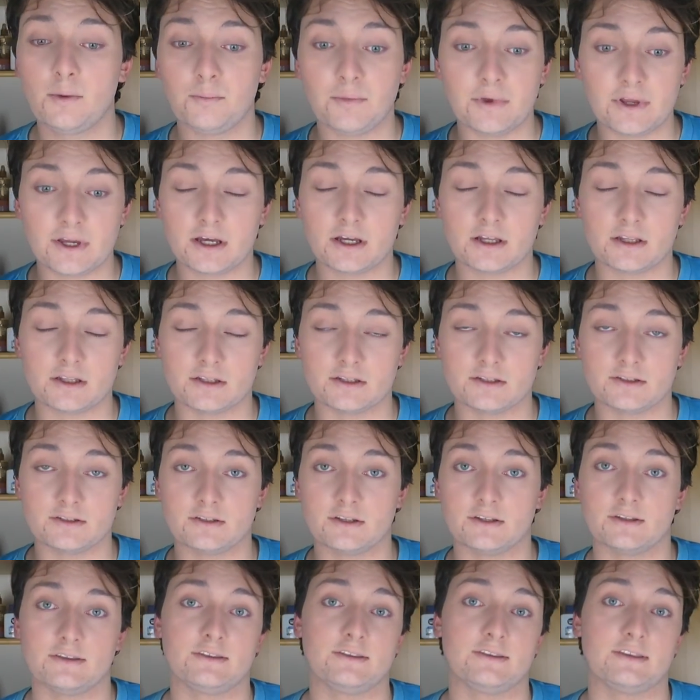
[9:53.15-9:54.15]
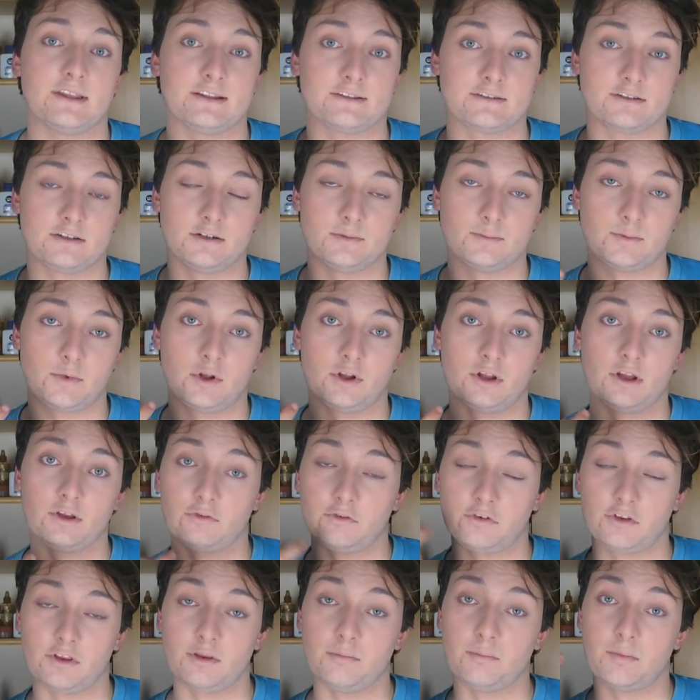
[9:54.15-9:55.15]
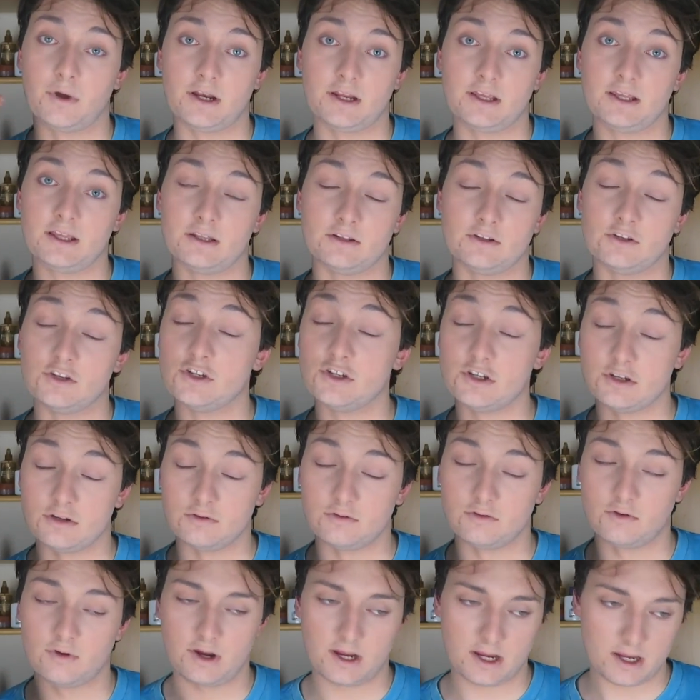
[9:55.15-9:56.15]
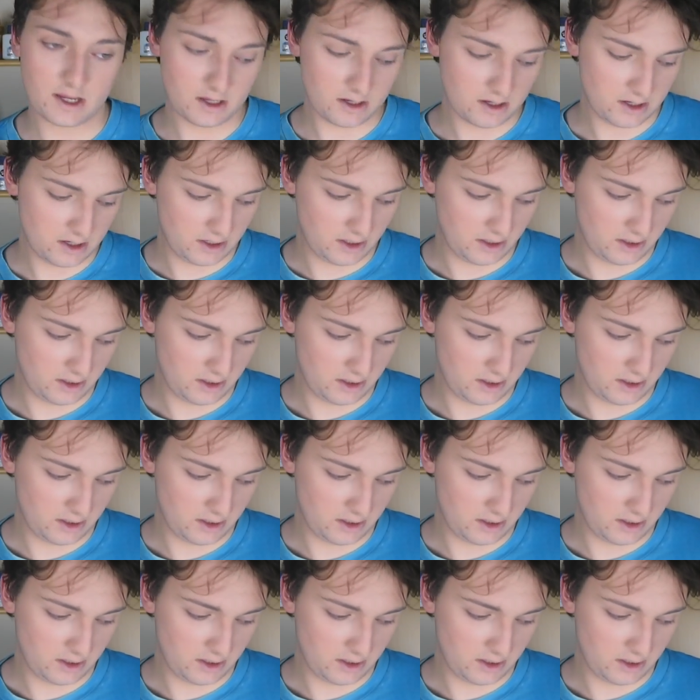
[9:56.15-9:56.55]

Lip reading: because that's going to pull like really muddy and too gray.